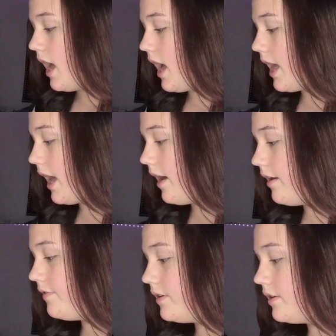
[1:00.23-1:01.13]
I
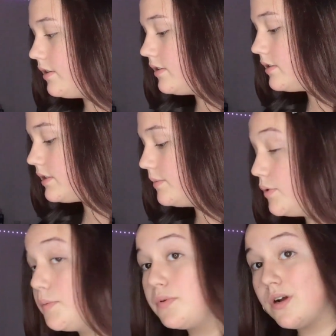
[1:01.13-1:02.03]
have some
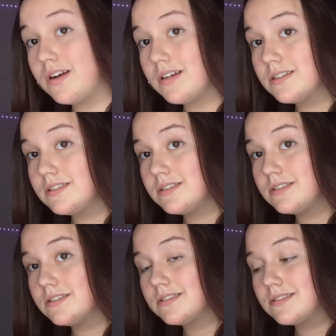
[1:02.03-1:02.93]
new
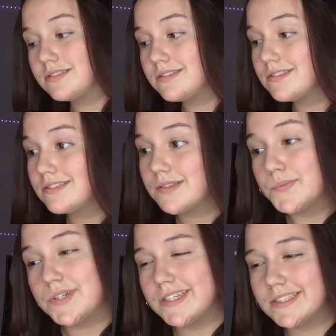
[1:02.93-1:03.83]
products I'm pretty